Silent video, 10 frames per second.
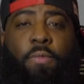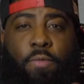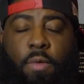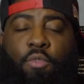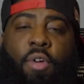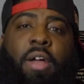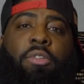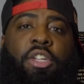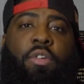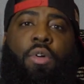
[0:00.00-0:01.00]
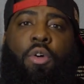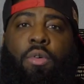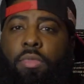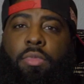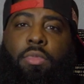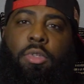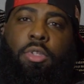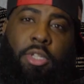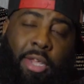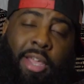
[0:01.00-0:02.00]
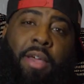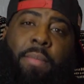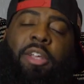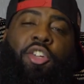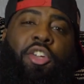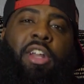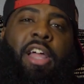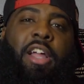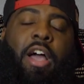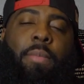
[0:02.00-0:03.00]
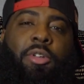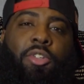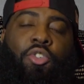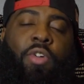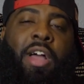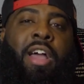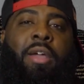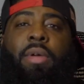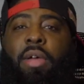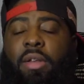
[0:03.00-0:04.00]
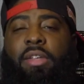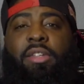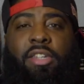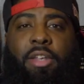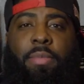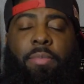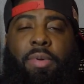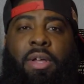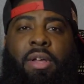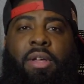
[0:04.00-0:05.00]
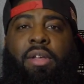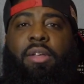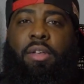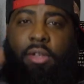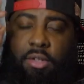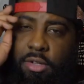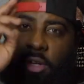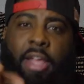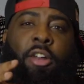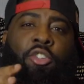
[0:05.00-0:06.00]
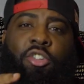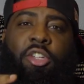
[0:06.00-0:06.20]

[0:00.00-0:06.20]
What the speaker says: from ground zero. So yeah, make sure you like, comment, and subscribe. This is Timmy the Plug. Later, Street